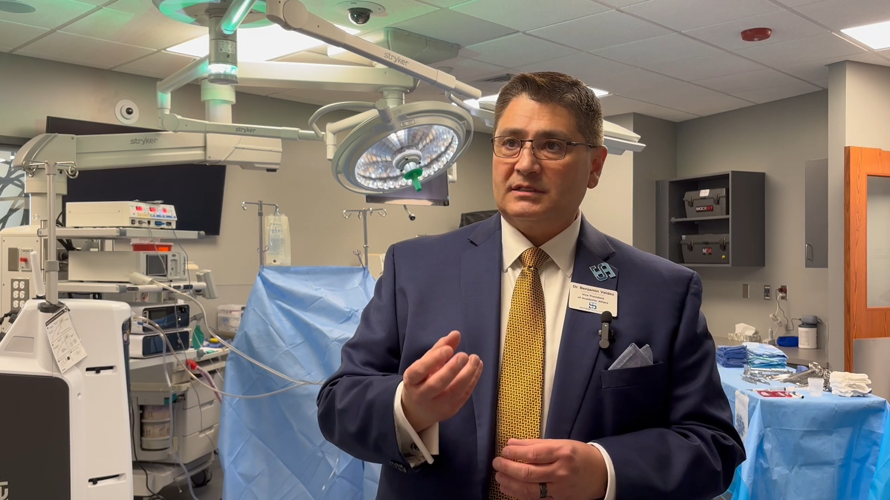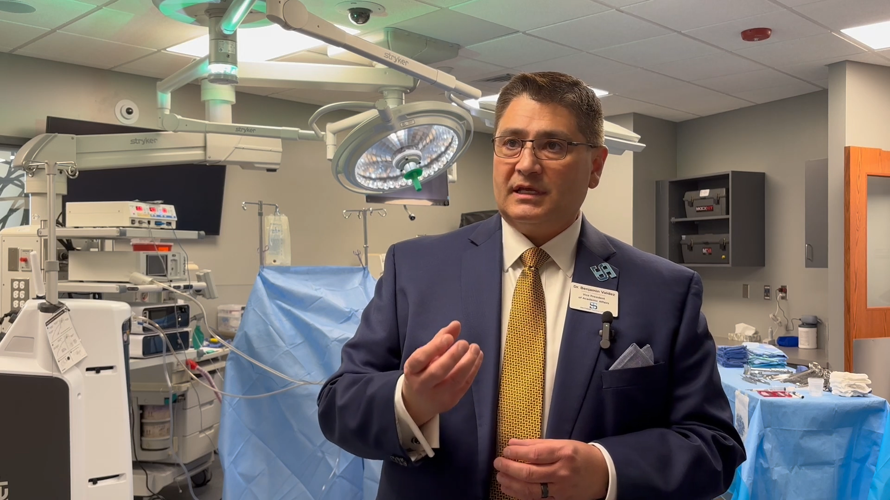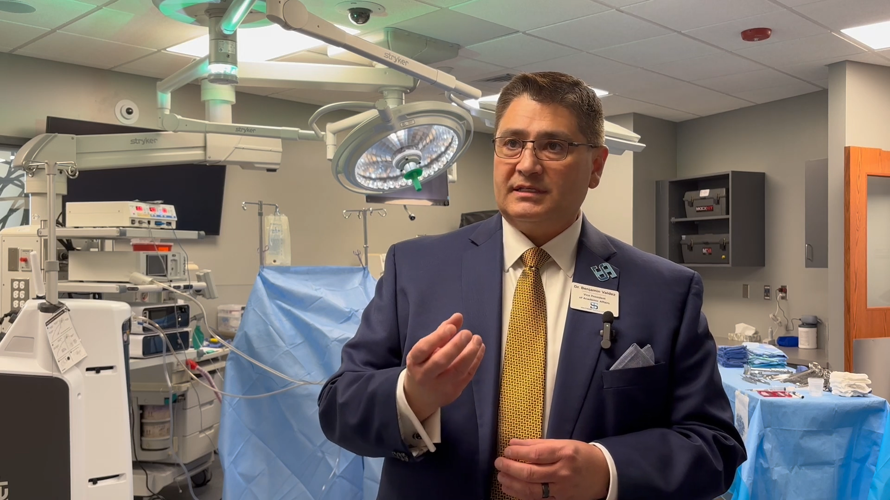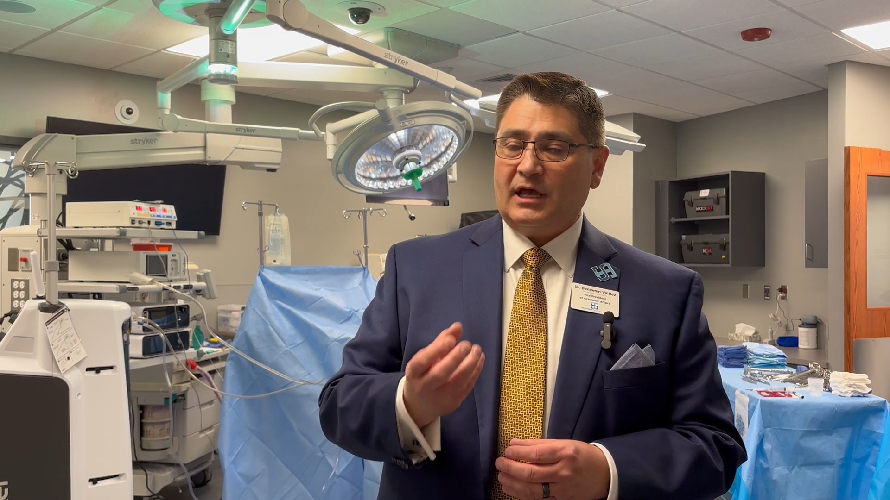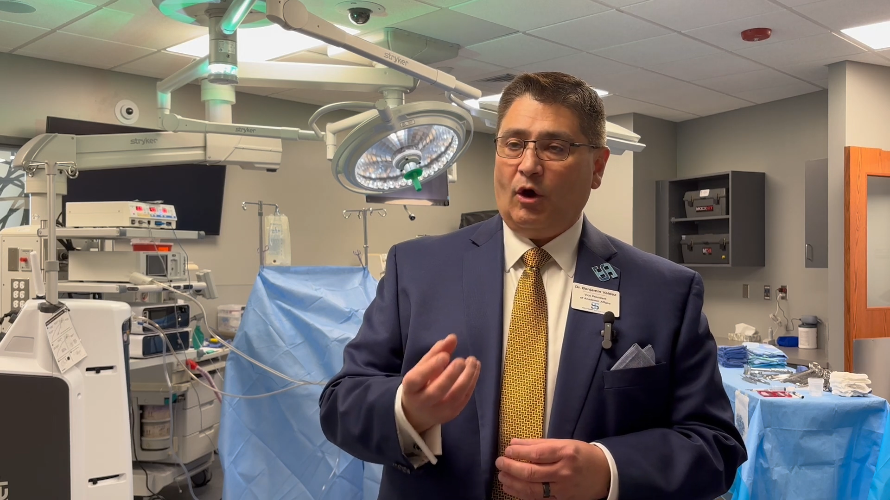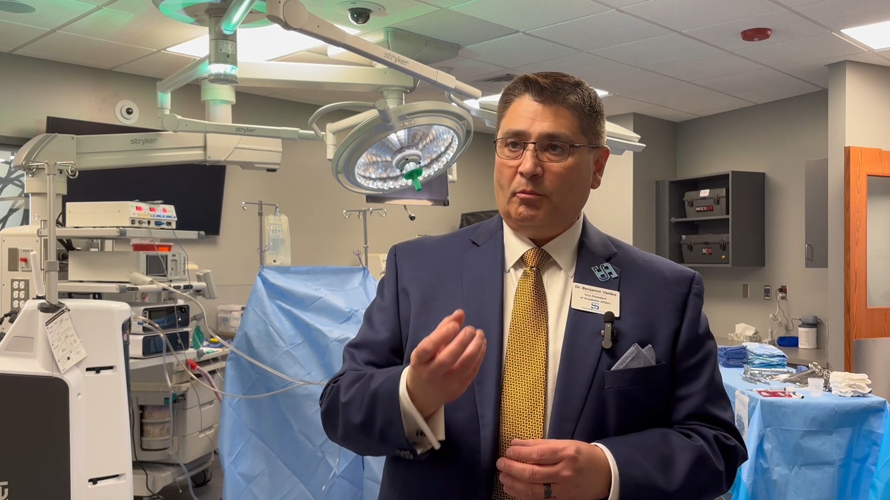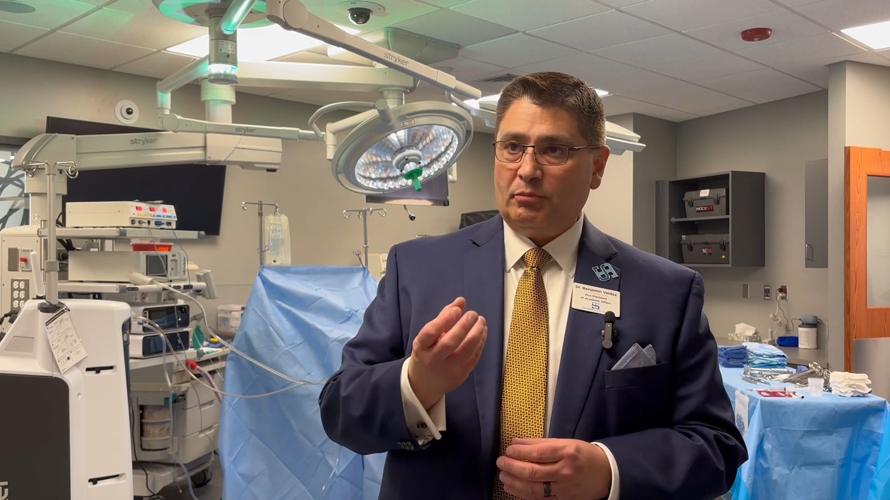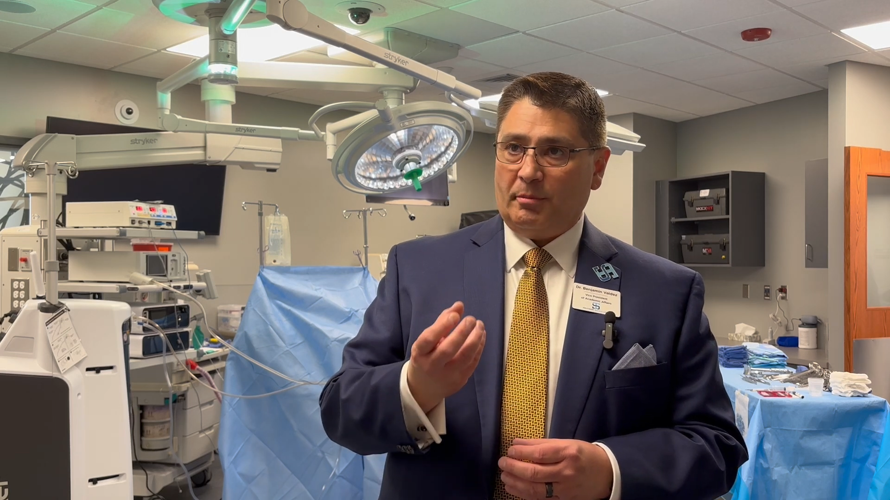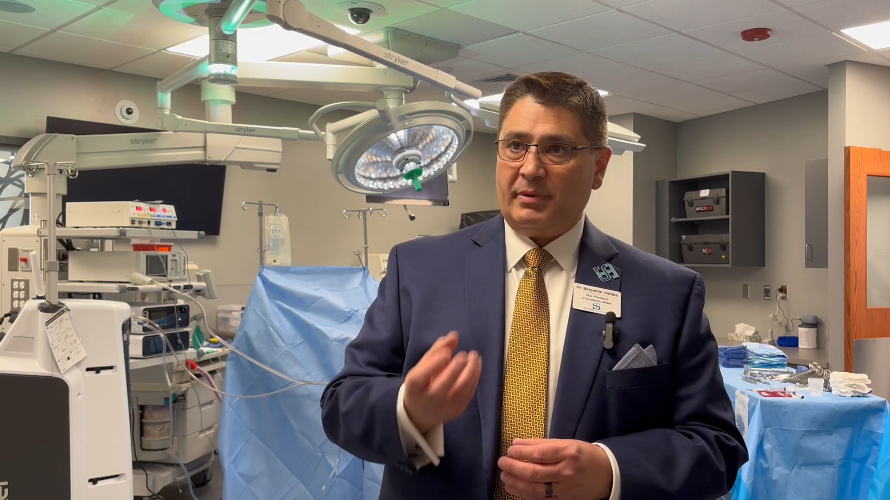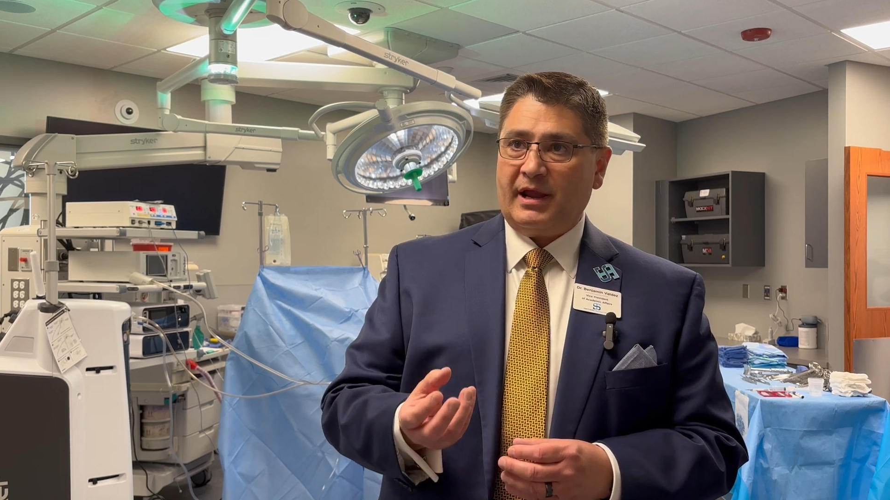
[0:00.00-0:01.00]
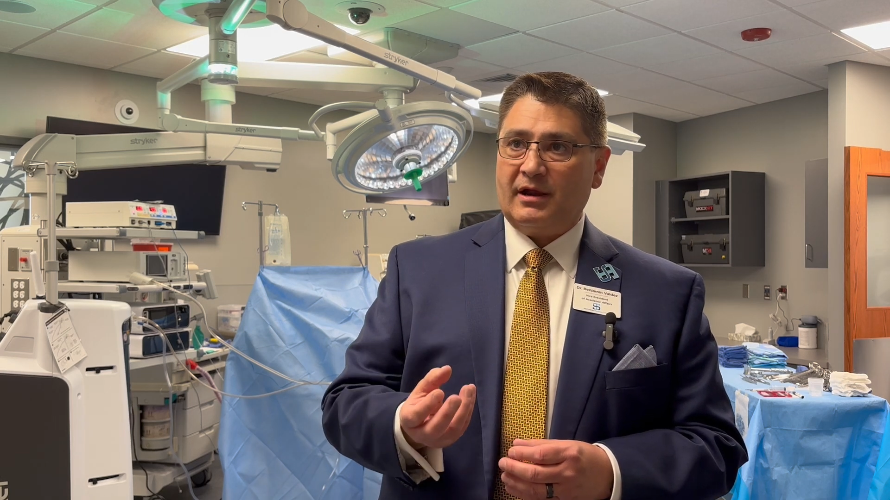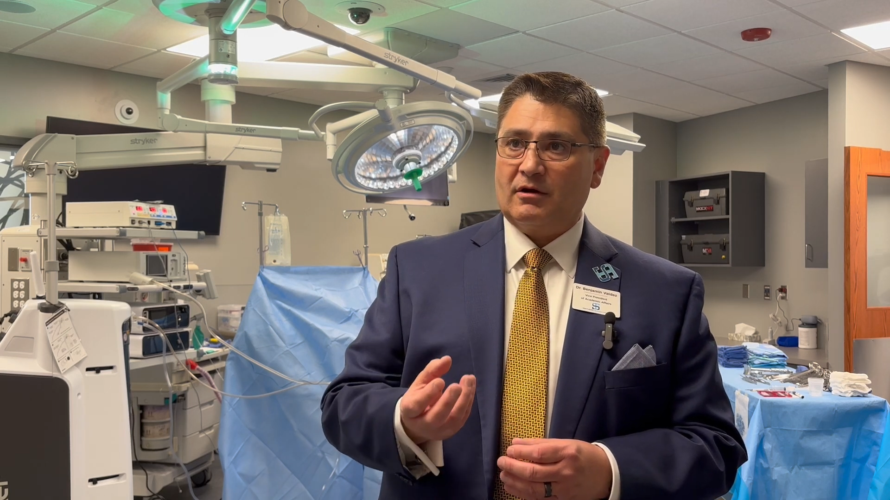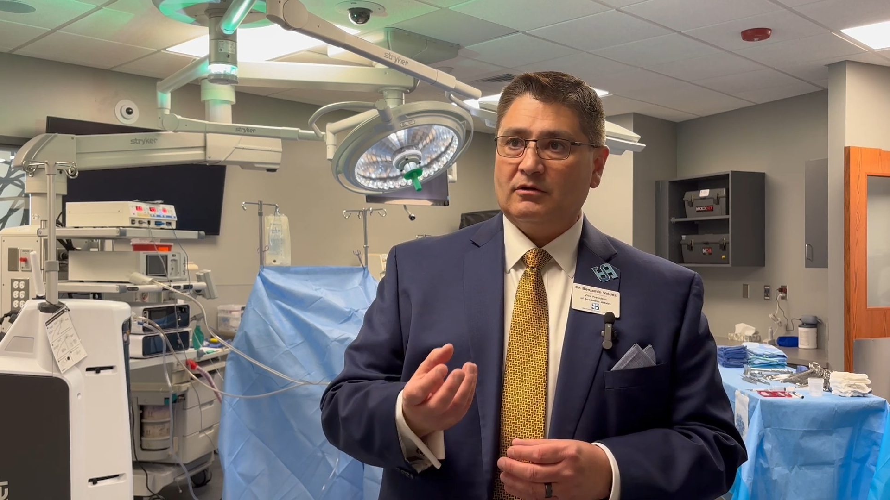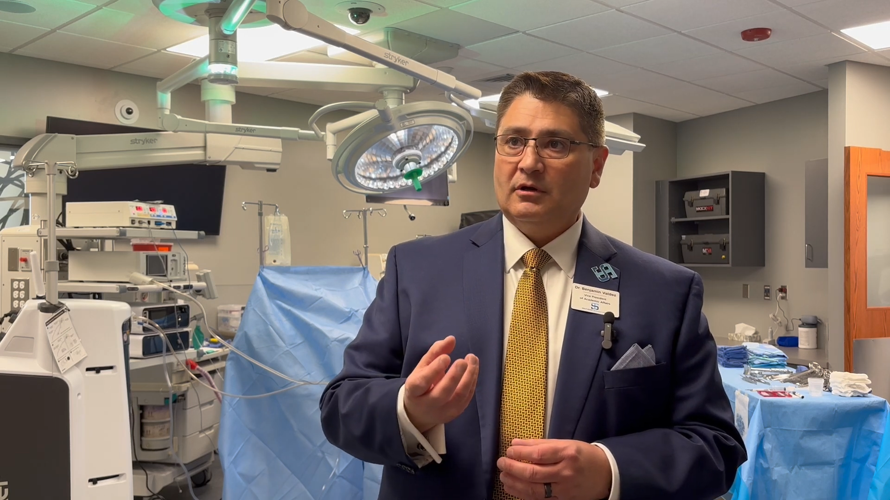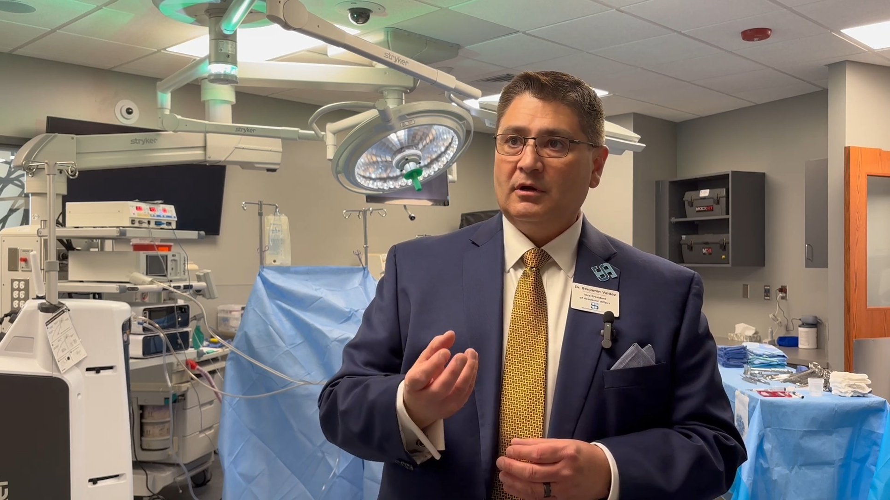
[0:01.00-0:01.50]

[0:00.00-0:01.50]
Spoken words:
is help prepare